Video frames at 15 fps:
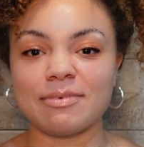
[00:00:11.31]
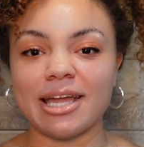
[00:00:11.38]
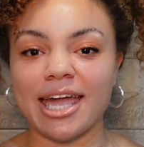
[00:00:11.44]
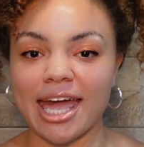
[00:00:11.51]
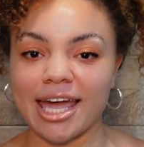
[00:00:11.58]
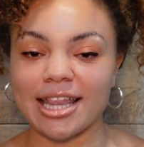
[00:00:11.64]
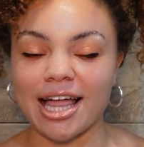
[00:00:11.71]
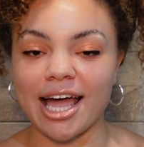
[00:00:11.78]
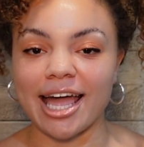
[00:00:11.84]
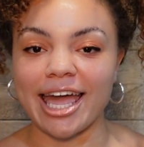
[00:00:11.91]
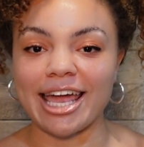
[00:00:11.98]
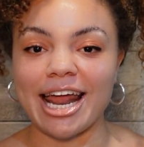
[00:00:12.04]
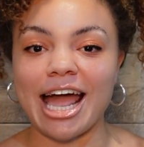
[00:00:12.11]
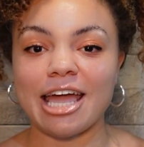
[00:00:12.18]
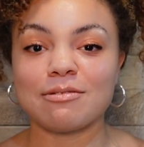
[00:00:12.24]
Kayla,
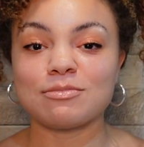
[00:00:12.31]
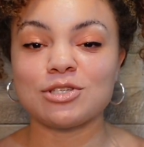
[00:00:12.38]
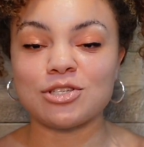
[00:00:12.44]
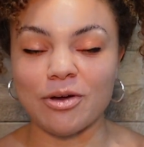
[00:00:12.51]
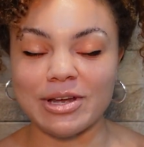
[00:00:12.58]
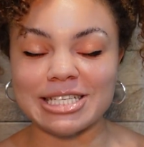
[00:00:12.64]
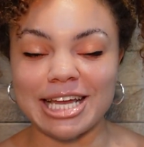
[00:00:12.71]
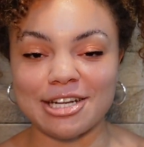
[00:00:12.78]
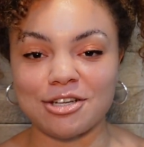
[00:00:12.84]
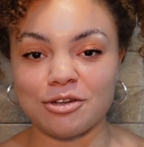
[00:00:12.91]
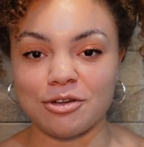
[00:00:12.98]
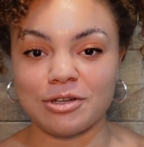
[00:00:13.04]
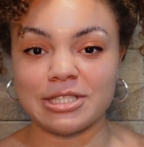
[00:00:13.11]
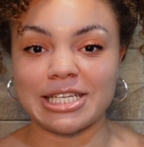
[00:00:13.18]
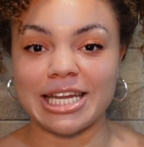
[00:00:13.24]
and I am so excited to
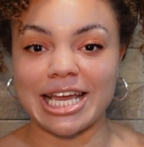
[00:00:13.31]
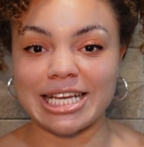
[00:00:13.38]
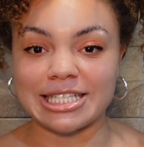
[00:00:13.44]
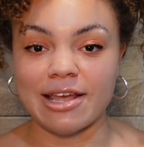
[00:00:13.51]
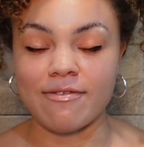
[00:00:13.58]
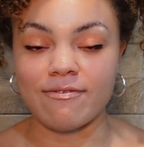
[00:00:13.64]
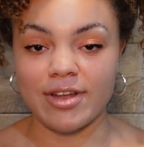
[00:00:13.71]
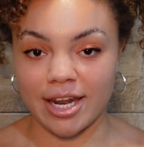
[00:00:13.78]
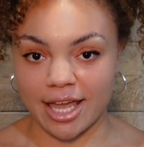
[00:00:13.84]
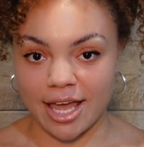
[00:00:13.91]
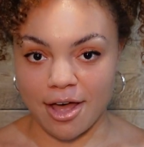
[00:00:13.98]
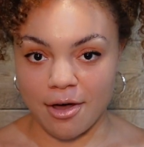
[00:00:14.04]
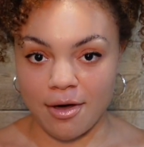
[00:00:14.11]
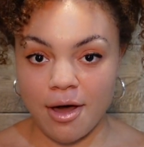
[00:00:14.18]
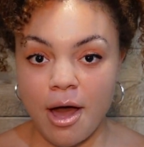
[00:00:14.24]
do today's
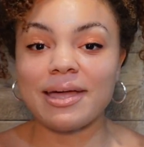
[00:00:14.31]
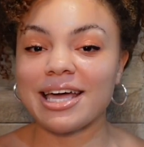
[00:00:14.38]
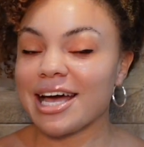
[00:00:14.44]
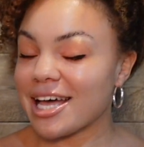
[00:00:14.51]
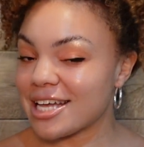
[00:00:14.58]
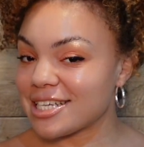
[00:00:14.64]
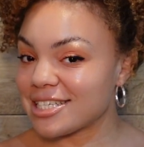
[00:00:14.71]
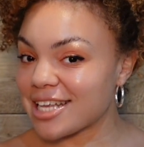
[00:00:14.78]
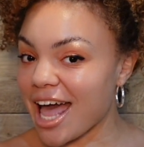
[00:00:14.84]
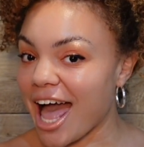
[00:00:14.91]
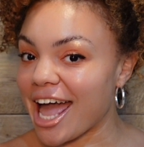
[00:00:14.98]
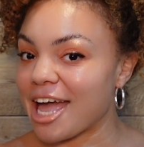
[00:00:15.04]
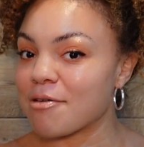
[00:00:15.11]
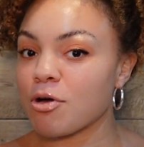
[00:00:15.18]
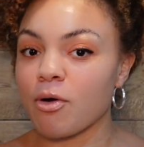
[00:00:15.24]
video because
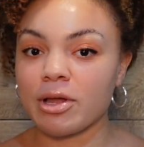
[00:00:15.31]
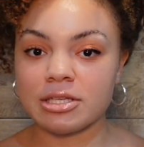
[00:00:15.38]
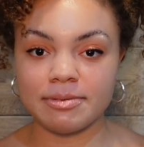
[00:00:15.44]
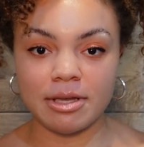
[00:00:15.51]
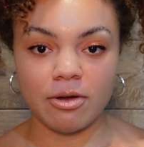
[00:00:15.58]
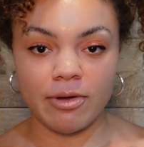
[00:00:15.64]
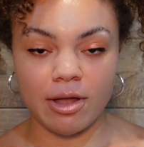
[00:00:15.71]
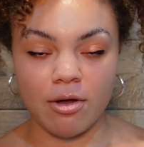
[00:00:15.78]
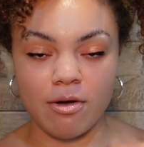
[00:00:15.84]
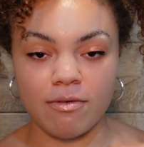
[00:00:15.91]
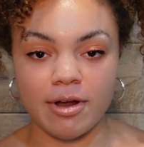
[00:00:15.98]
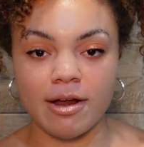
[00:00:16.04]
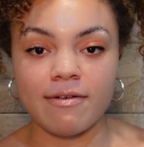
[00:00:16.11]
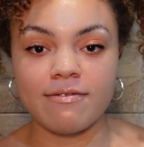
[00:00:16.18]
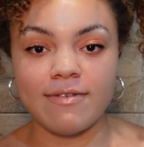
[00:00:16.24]
I am going to be going
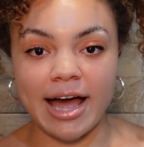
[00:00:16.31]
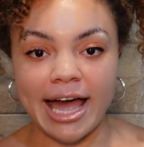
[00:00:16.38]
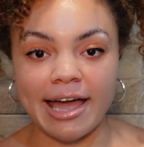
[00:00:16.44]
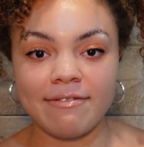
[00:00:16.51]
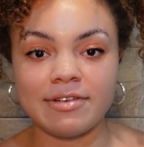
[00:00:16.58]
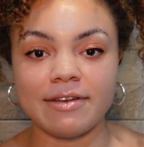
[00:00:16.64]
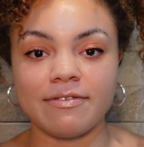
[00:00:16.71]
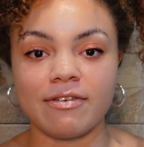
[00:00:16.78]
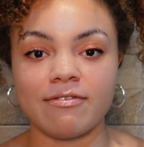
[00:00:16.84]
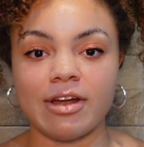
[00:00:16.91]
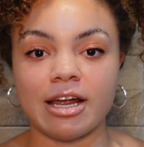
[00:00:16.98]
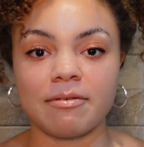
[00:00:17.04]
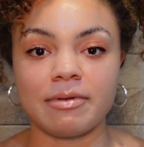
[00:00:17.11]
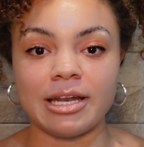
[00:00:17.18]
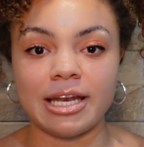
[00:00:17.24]
over 5 different
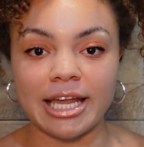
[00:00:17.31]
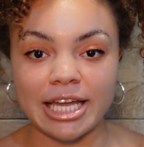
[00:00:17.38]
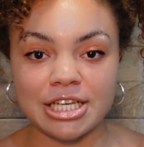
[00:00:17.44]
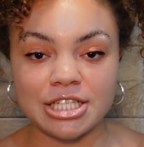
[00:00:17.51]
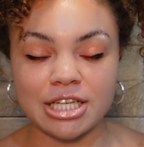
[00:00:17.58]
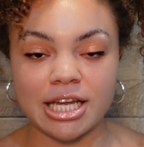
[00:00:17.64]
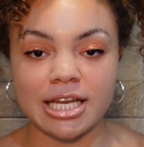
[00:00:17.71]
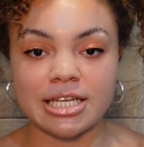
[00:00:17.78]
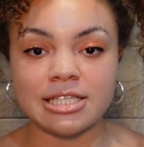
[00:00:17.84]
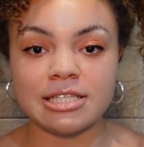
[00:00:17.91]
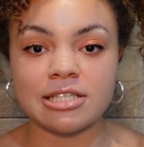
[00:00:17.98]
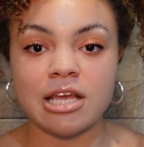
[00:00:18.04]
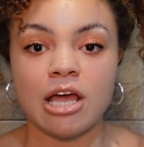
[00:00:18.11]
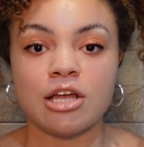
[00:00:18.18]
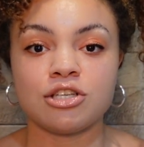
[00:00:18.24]

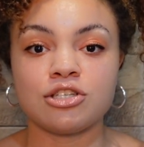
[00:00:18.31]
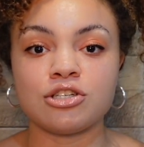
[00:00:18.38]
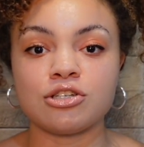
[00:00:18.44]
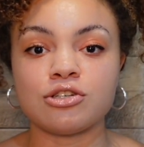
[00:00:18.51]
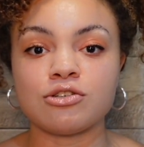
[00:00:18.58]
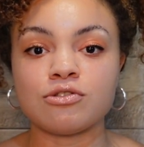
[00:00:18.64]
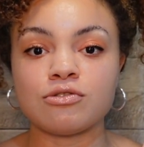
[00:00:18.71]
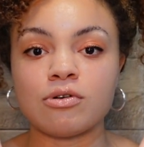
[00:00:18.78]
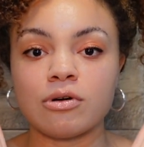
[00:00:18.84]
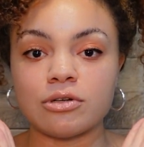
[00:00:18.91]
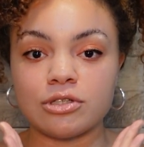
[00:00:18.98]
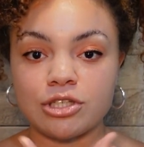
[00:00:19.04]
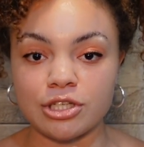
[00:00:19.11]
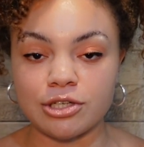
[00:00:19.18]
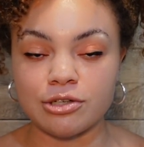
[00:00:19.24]
recommendations to
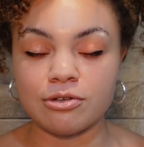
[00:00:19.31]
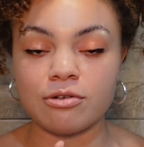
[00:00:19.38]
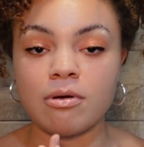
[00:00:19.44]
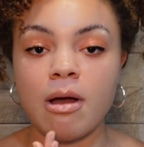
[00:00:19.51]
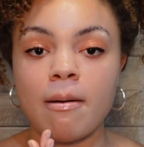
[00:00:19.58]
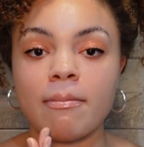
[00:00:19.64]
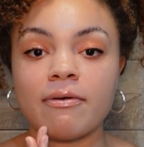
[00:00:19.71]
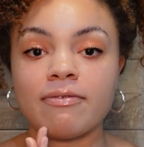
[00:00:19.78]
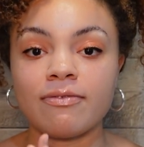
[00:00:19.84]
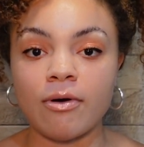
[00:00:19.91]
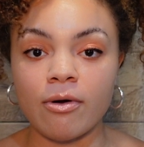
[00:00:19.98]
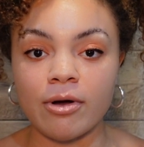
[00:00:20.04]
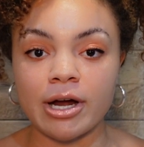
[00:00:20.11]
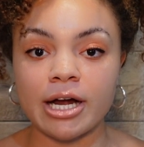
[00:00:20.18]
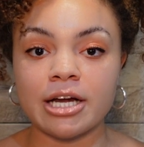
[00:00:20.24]
do
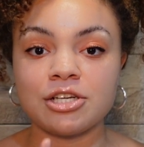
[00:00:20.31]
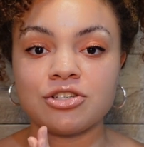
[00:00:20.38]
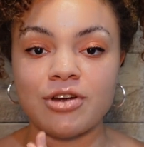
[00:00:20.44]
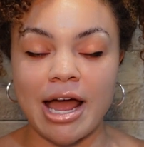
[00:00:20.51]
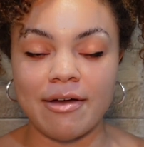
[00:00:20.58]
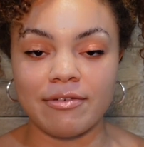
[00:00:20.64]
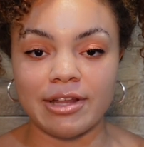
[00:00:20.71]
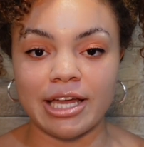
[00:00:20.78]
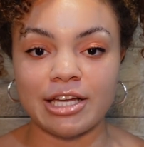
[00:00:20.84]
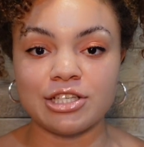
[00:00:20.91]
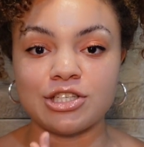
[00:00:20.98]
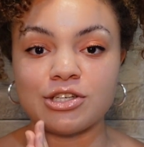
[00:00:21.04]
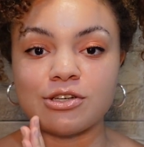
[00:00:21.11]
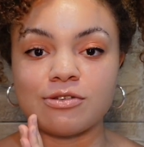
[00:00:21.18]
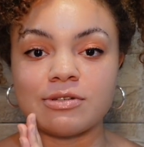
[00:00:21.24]
before traveling
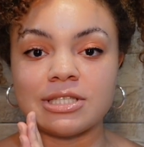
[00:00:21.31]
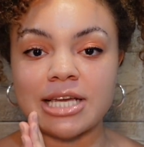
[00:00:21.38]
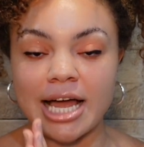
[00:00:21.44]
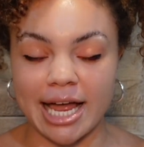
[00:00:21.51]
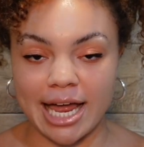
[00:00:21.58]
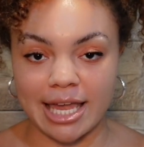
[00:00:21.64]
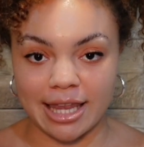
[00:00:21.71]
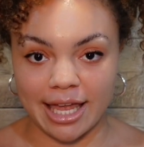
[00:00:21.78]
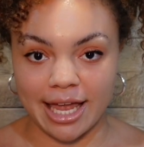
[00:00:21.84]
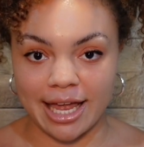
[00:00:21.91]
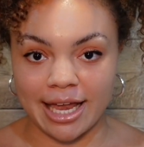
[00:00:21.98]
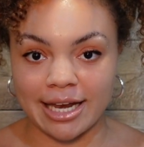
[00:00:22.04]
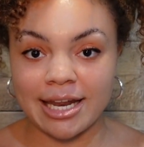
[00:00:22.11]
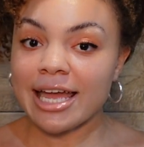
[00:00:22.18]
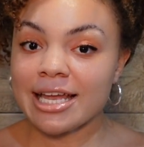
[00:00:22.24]
to
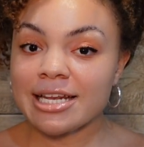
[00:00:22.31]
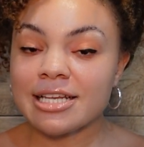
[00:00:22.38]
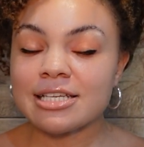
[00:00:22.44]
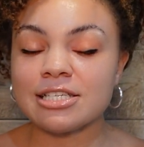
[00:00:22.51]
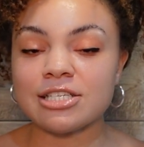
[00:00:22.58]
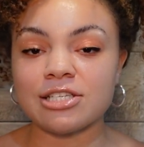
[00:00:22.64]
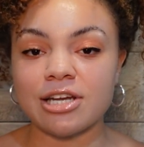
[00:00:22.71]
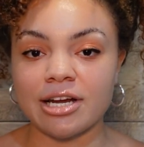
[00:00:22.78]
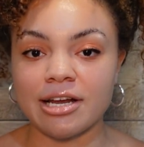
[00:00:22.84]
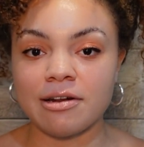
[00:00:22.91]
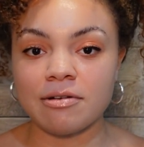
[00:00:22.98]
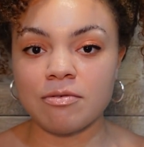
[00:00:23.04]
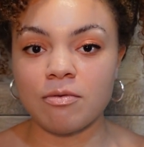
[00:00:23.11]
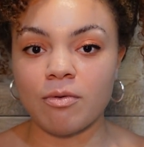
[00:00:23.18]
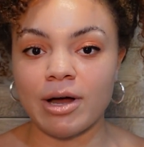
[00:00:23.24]
Thailand. And
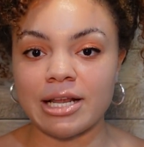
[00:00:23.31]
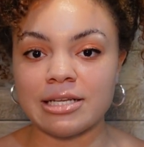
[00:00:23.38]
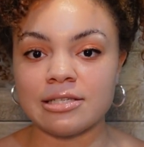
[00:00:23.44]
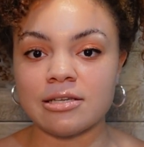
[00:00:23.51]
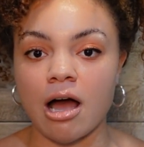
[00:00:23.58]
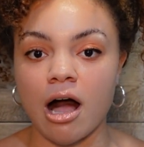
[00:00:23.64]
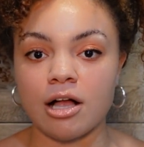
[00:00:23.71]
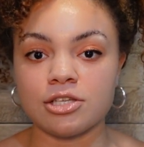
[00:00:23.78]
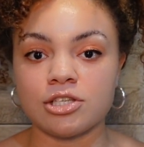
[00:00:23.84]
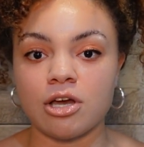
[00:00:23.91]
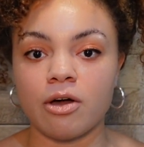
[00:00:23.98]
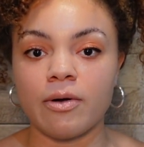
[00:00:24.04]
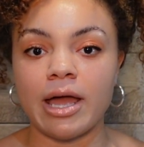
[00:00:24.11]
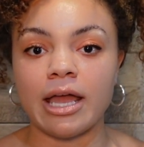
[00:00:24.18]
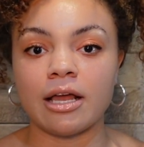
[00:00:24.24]
certain ones
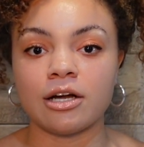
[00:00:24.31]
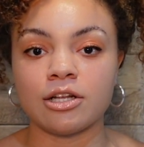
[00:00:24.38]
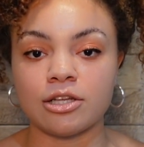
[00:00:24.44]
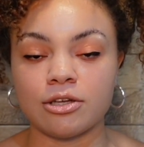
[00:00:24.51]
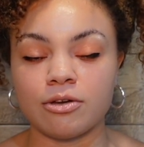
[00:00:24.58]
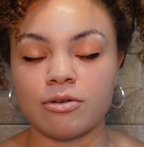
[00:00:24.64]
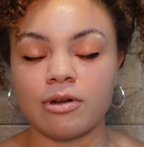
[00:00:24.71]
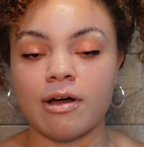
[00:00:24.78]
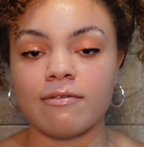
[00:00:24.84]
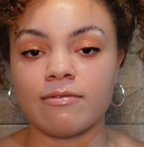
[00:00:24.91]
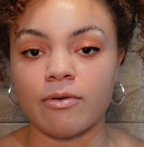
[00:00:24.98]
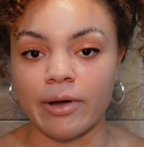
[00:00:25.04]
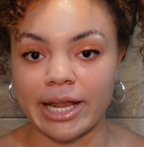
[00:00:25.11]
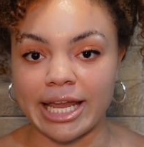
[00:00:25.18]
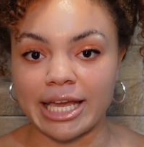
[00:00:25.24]
also include
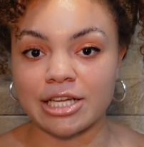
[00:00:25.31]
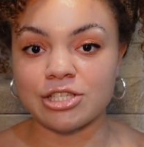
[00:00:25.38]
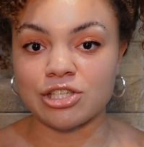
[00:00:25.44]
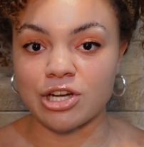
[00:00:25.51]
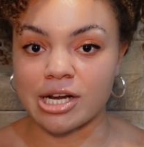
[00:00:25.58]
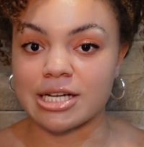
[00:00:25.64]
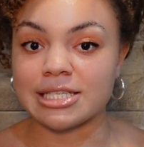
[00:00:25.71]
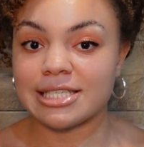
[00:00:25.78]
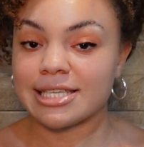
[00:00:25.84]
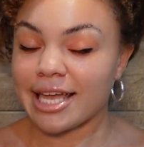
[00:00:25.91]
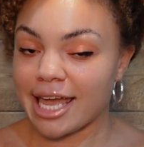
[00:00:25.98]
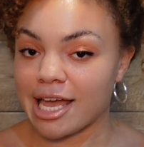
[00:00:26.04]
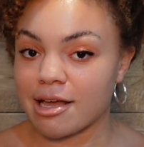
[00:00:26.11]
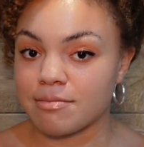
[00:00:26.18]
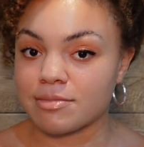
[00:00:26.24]
avoiding certain
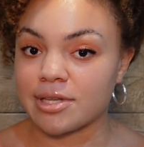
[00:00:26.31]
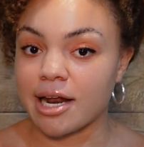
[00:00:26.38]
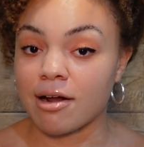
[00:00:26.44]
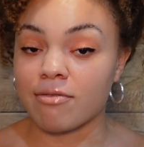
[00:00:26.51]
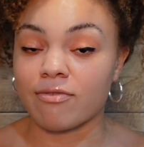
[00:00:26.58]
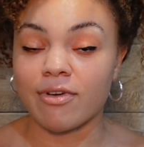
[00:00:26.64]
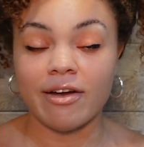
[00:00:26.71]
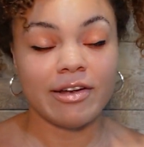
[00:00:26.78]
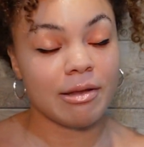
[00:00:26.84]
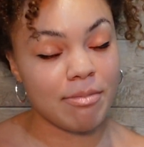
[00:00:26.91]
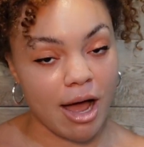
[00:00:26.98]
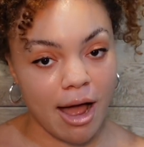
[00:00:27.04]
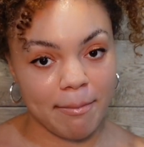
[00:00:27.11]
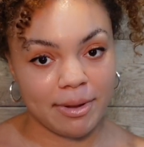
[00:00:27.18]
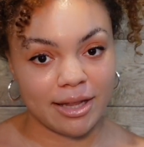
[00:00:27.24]
scams that are very
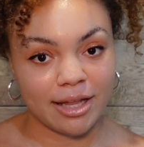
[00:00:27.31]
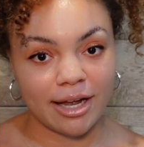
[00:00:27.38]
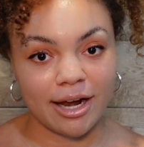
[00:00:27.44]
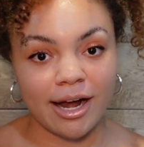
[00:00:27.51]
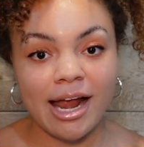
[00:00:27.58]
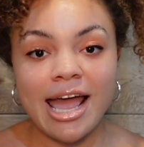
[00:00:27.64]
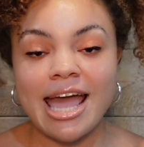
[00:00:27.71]
popular